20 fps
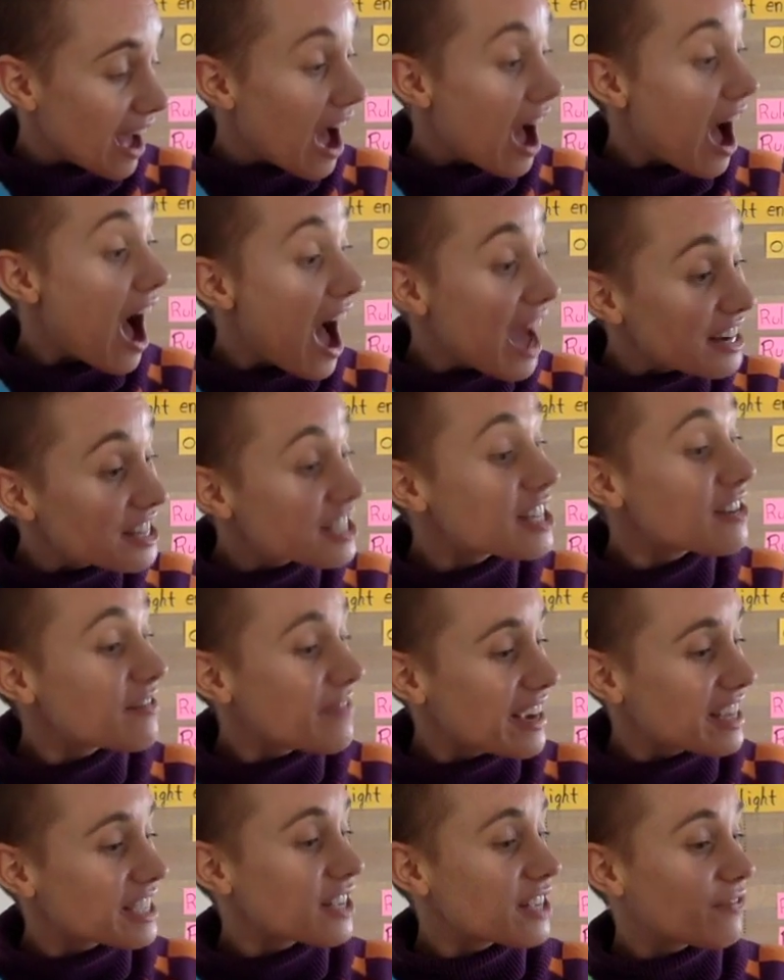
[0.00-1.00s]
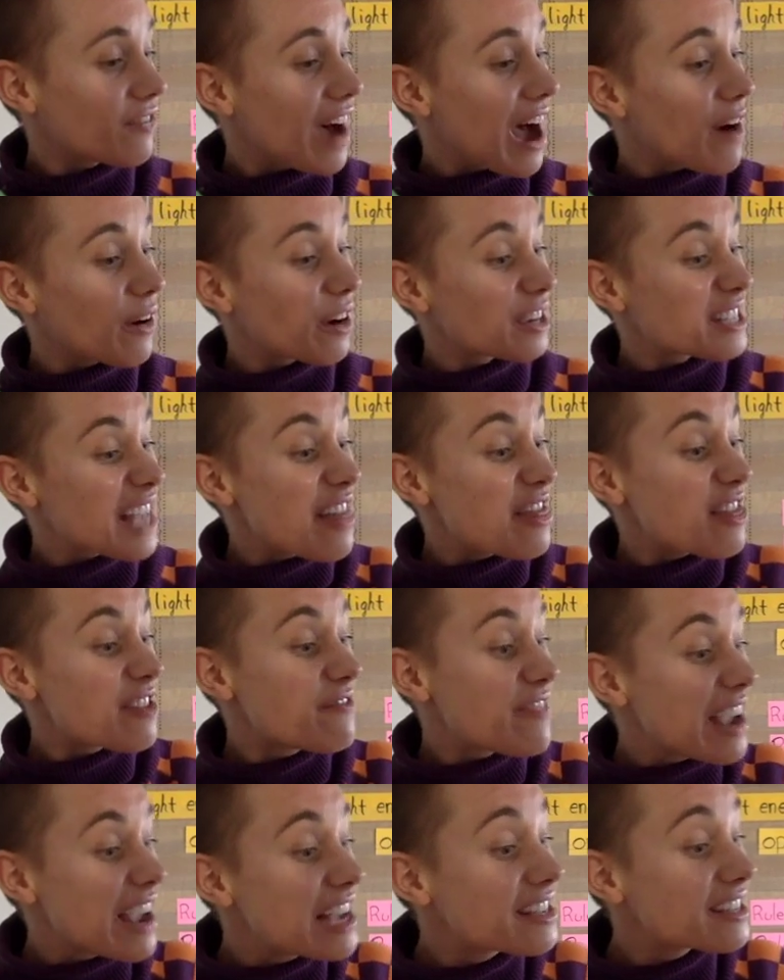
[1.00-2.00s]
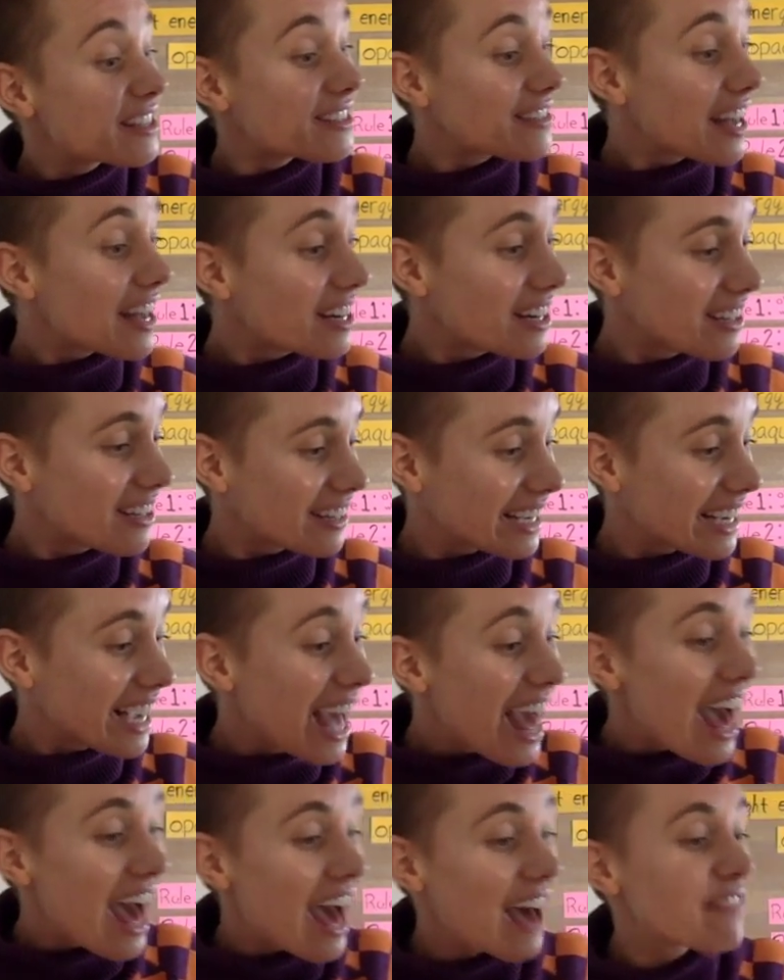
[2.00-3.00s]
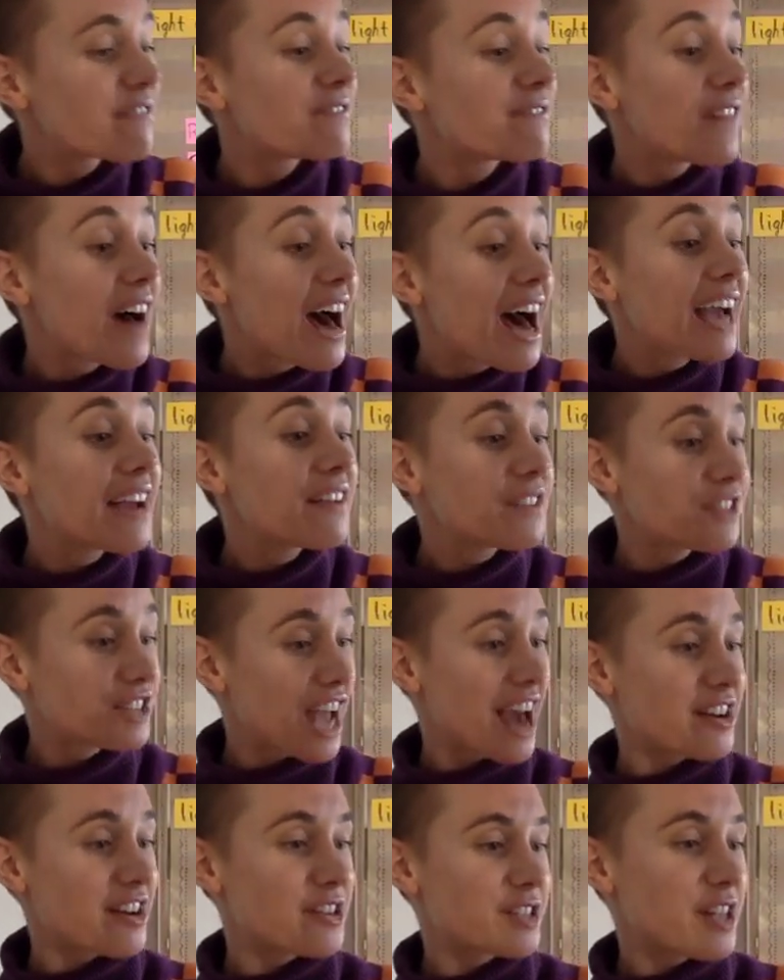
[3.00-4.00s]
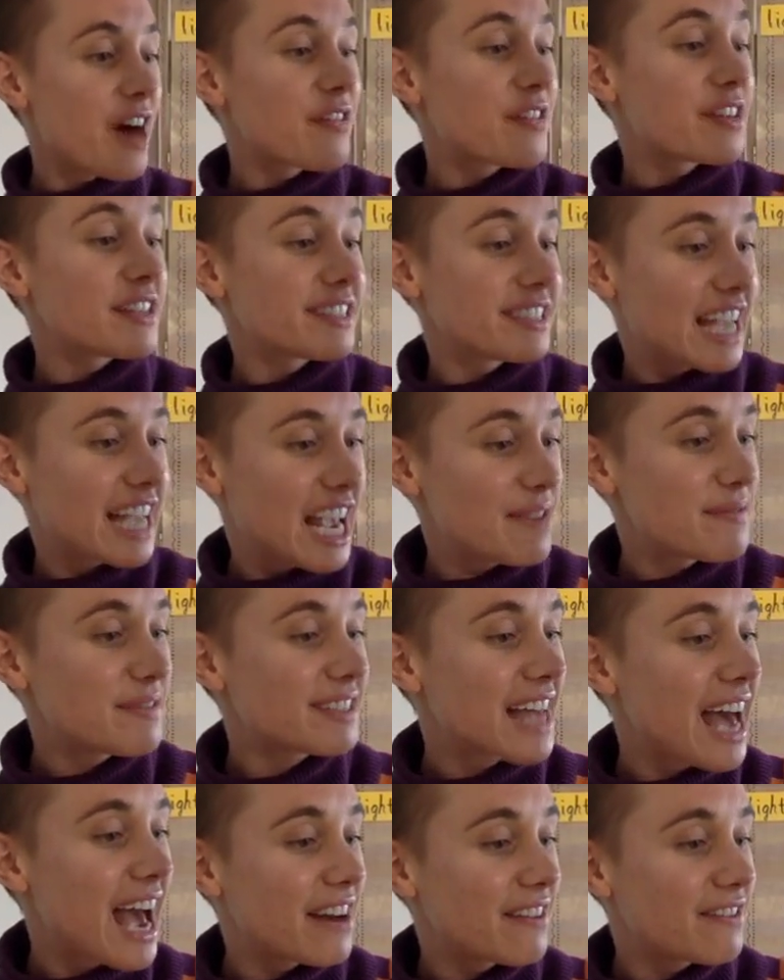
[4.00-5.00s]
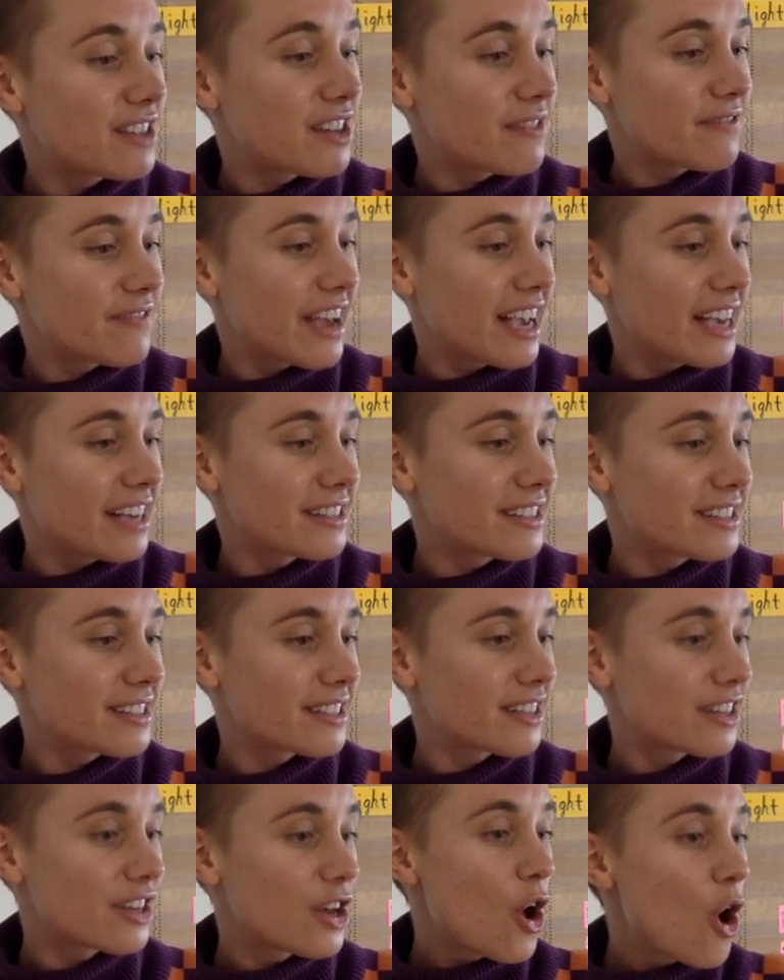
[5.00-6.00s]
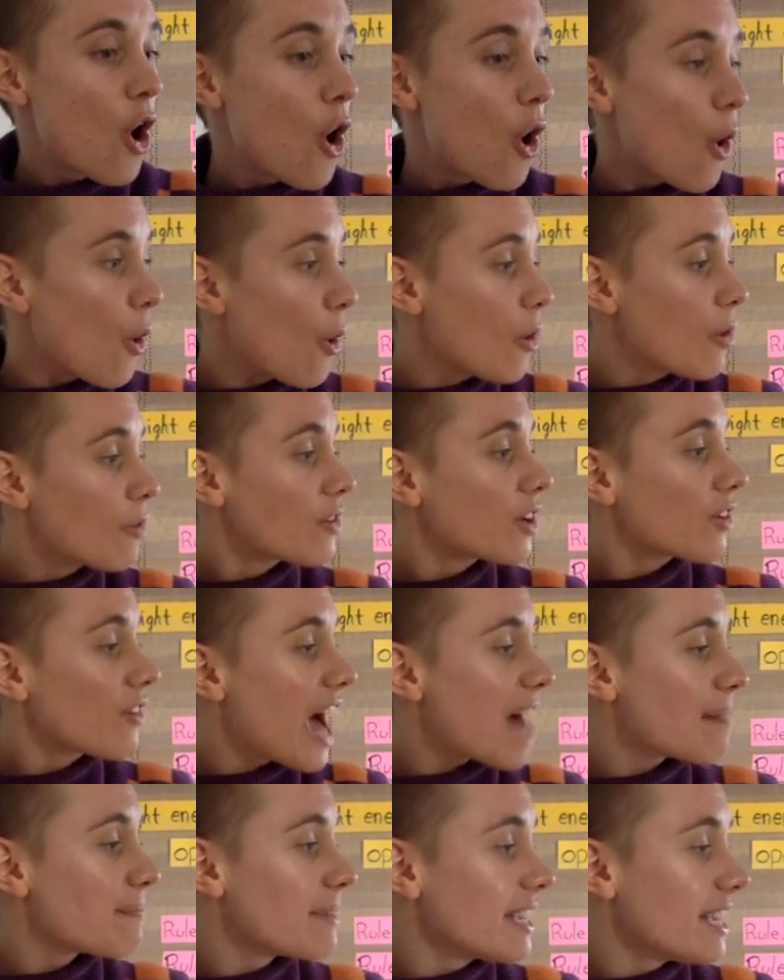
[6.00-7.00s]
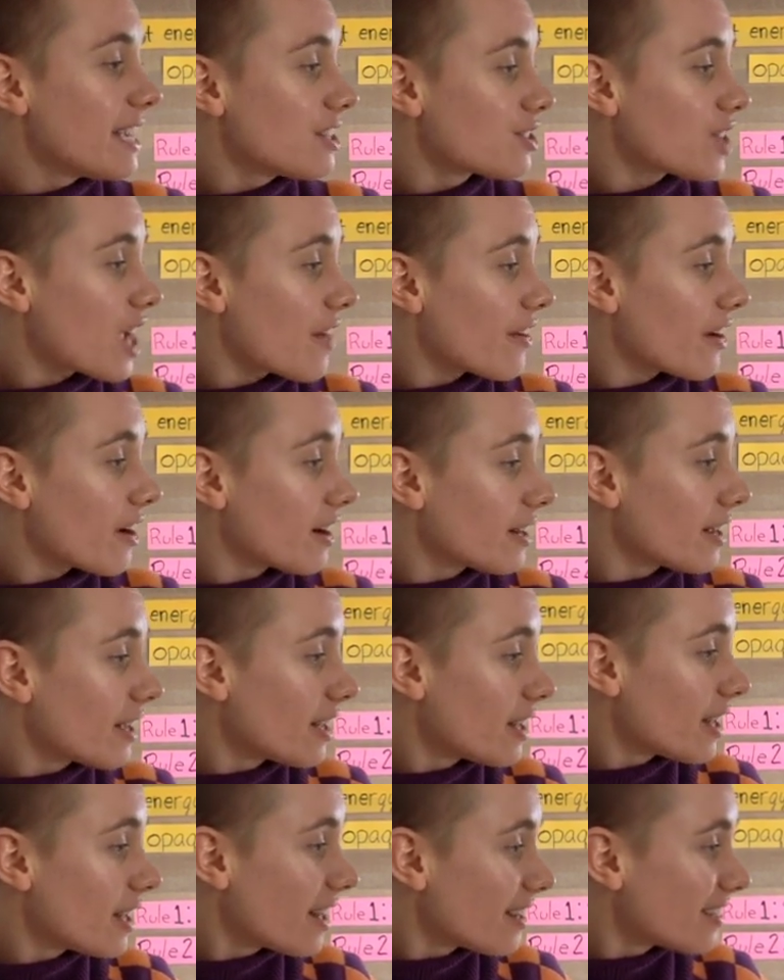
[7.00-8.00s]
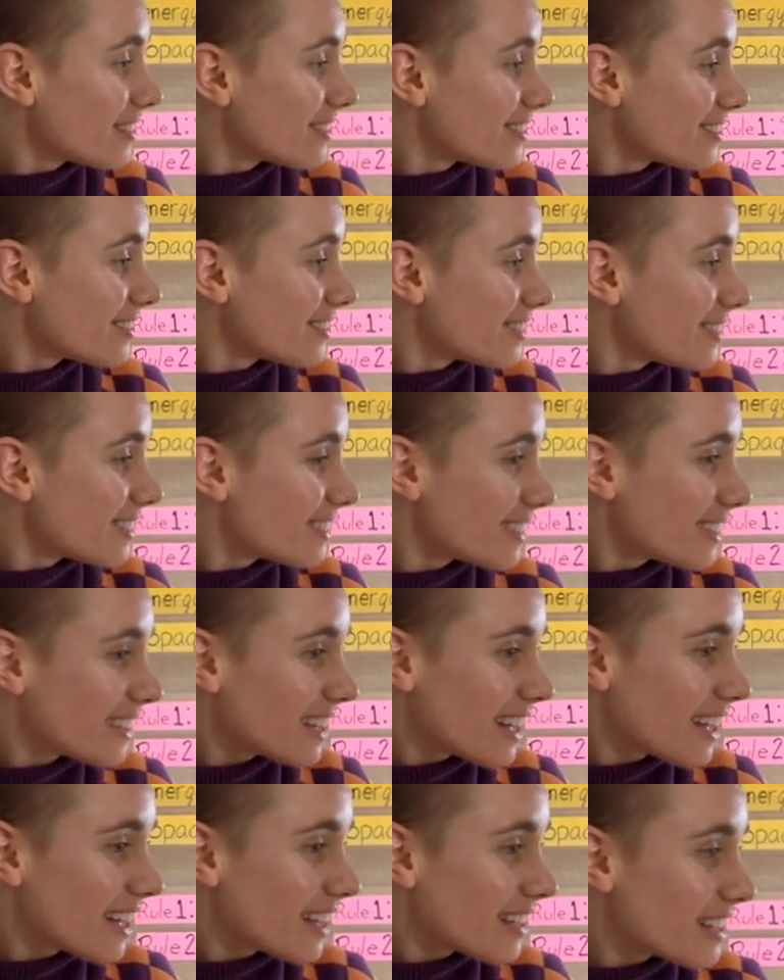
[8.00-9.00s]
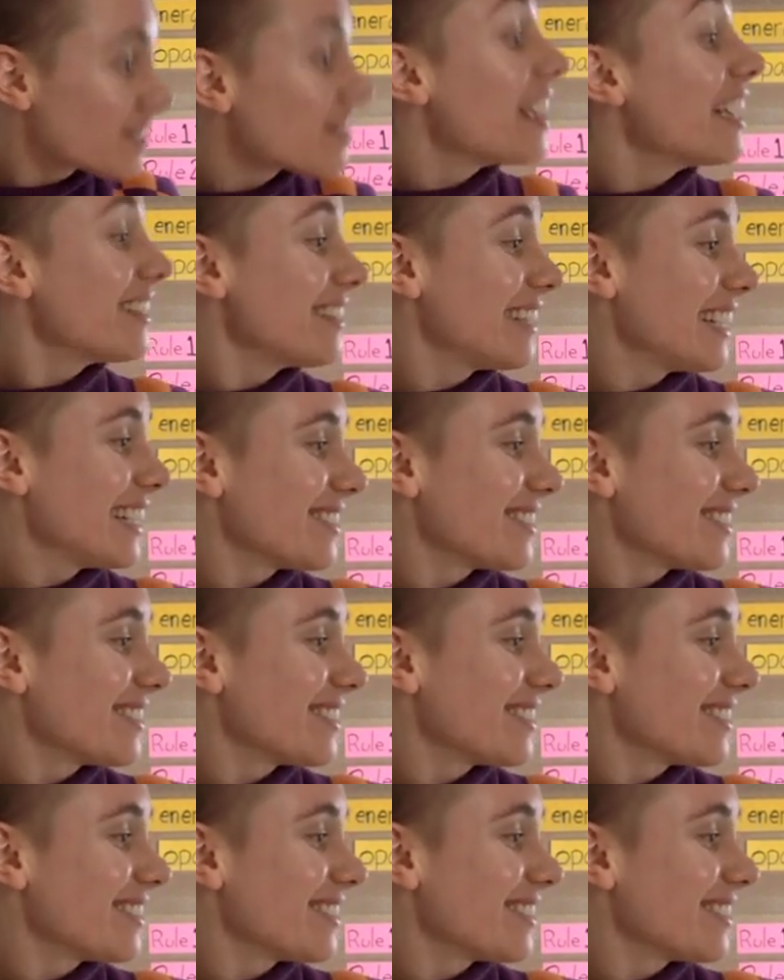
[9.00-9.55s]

onto the vase of flowers, and the vase suddenly had 5 shadows on the same side of the vase, overlapping each other slightly.